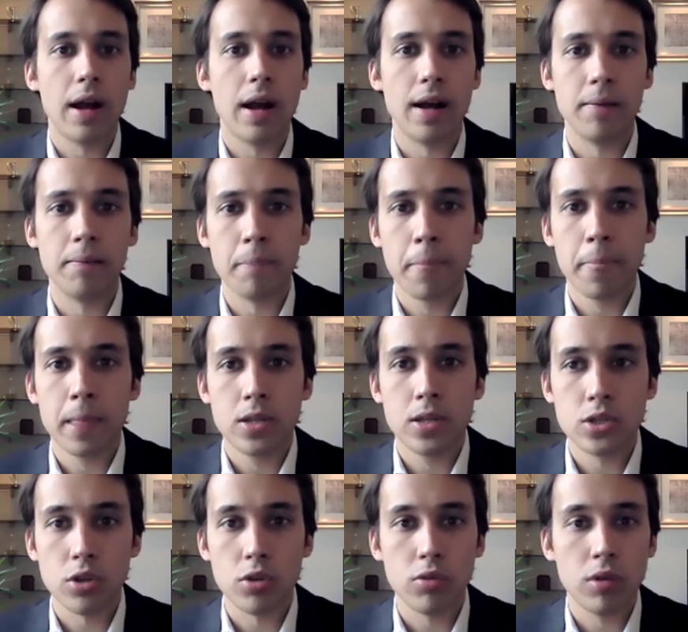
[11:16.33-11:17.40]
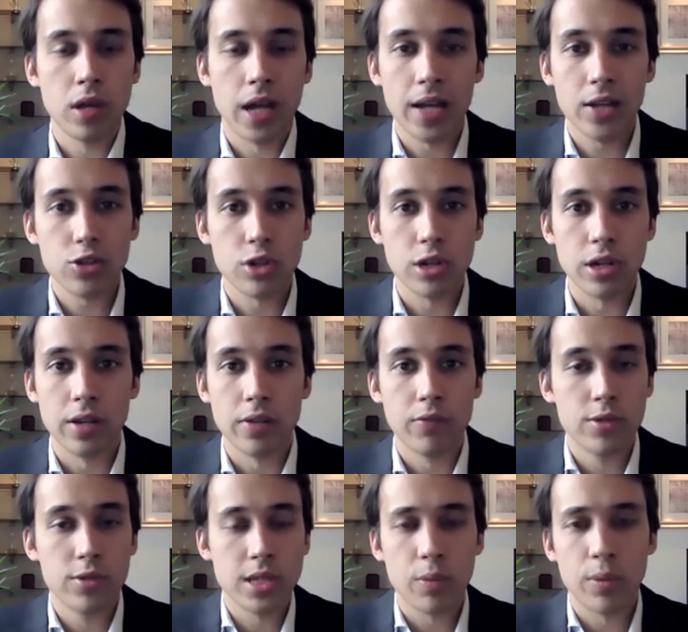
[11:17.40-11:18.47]
Um, so actually,
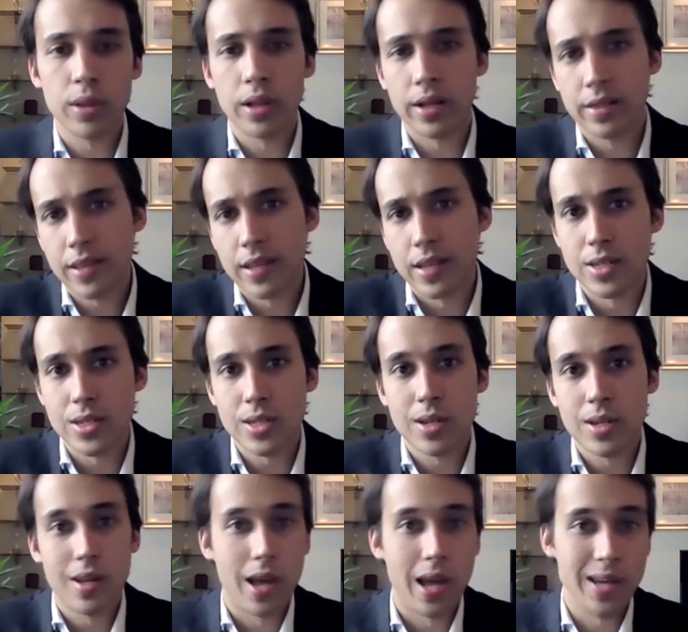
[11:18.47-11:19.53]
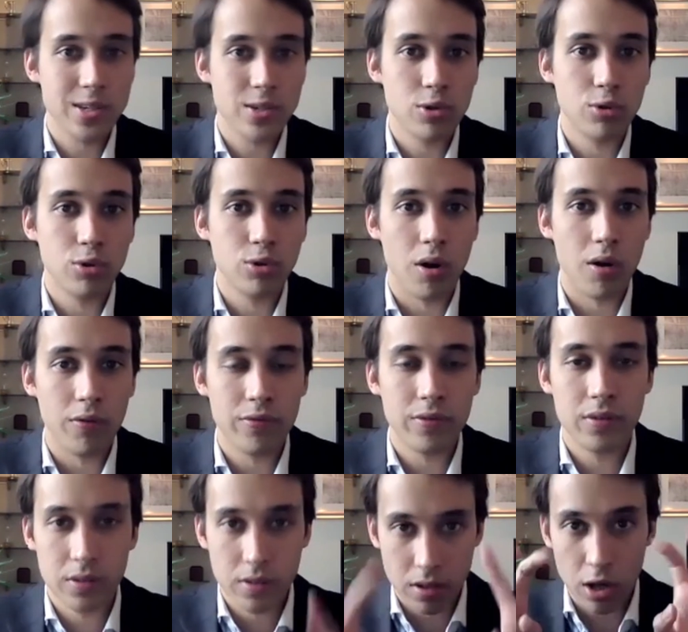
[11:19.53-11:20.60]
for someone like this, a score of
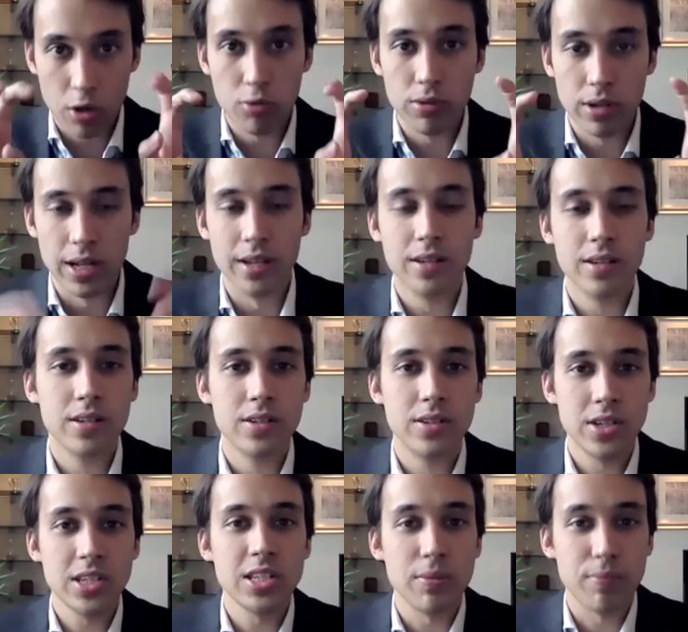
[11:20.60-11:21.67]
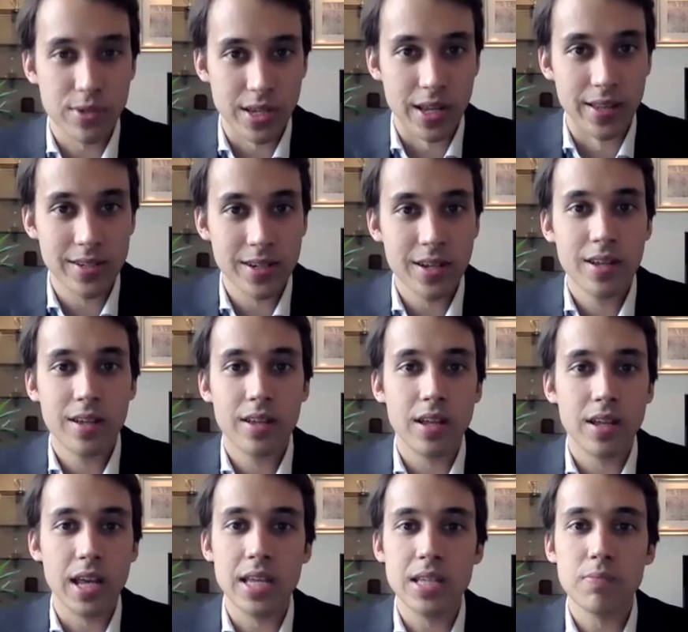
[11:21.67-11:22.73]
only sixty percent
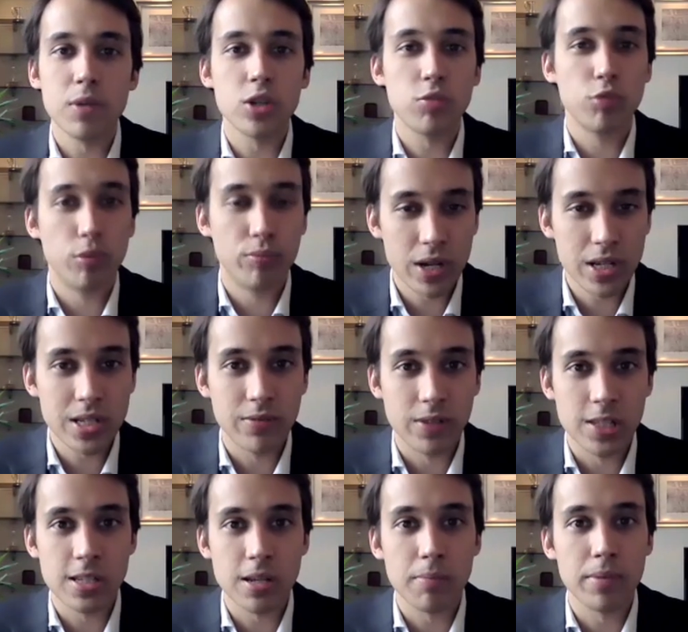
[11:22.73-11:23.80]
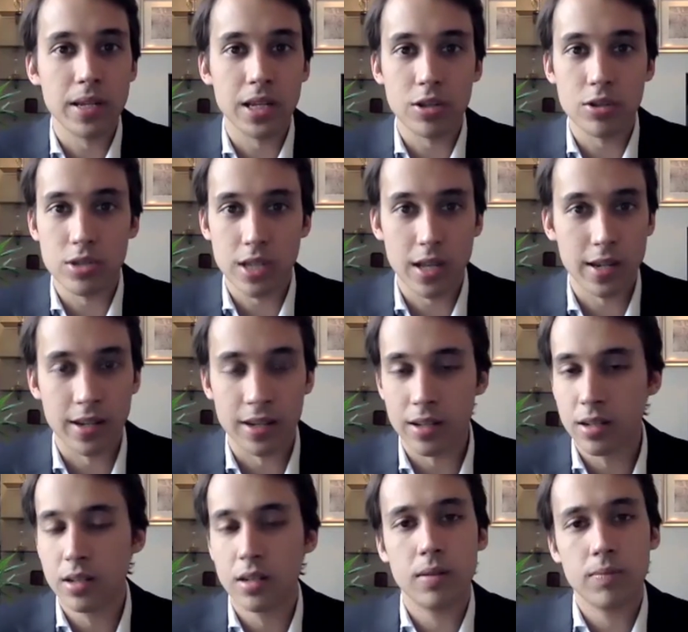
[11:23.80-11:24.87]
is much more impressive than somebody who's had a
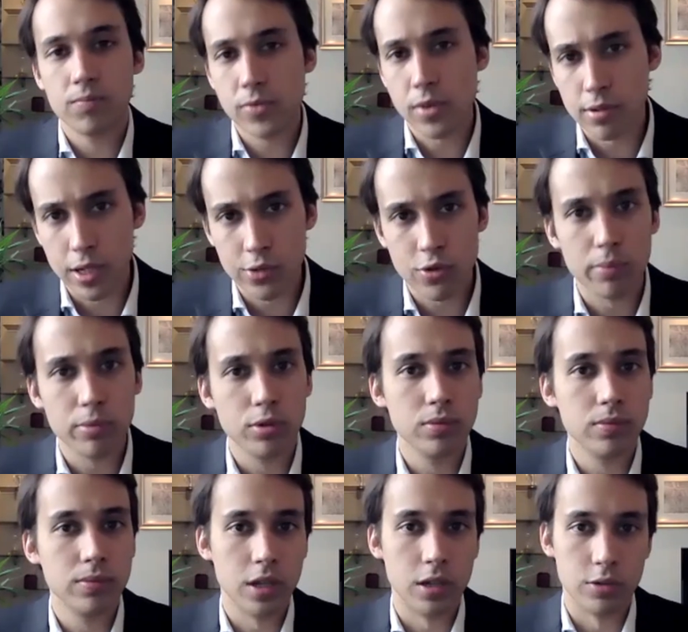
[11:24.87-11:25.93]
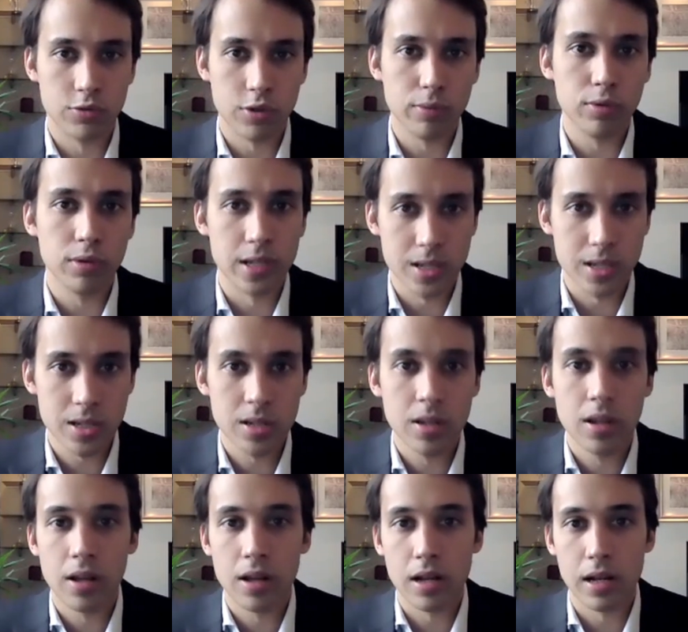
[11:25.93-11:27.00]
totally trouble, you know, troubleless
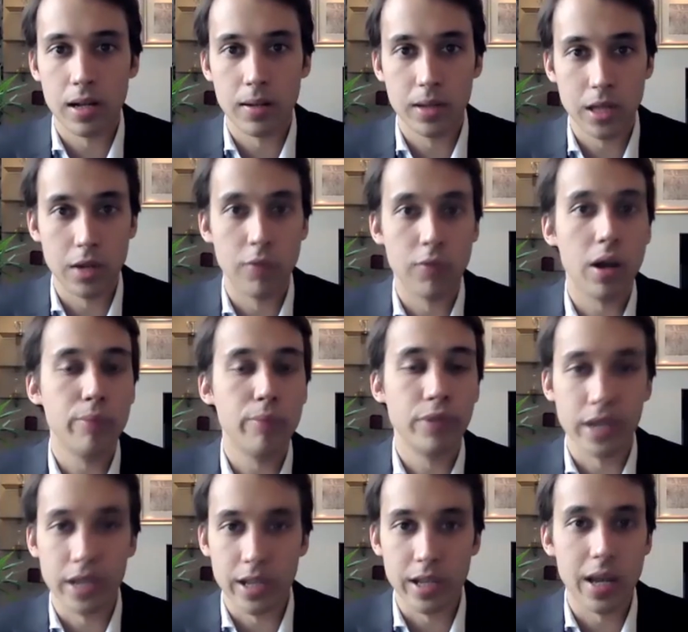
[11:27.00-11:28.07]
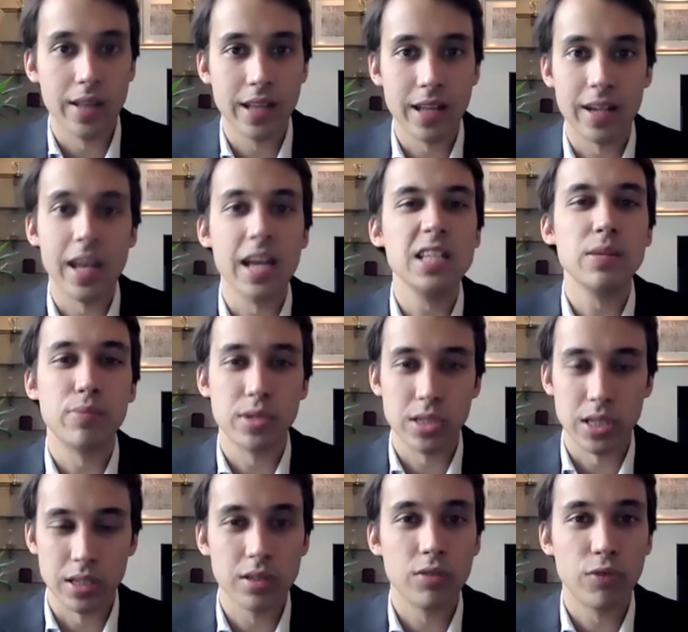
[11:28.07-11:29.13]
uh, kind of upbringing and getting eighty
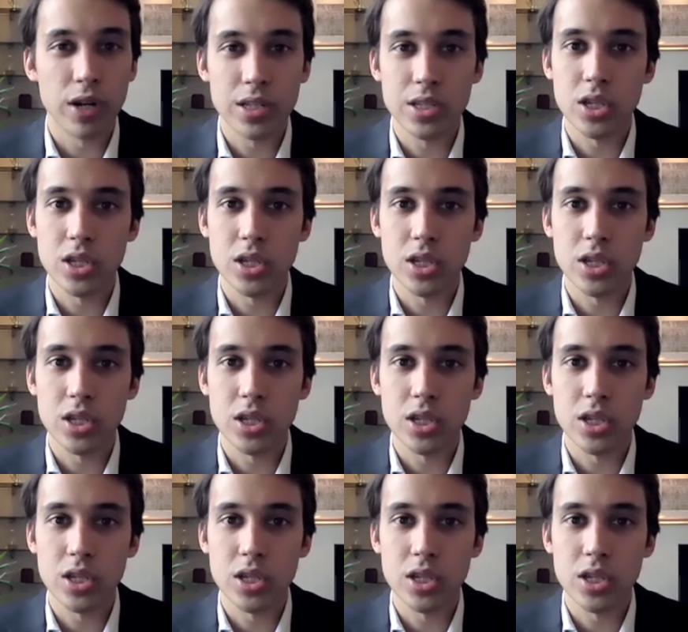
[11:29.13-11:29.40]
percent, right?